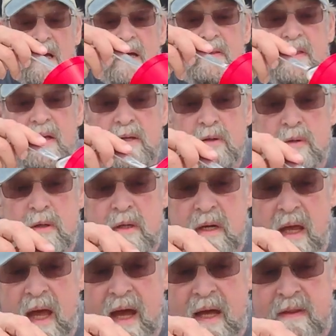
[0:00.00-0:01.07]
And then you can
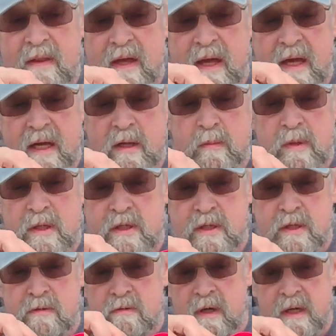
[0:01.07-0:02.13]
add the egg
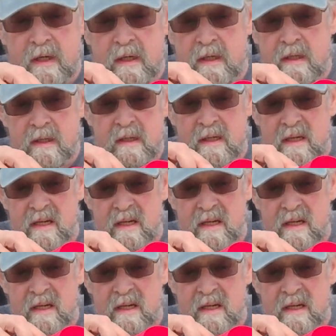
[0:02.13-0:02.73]
mixture right in.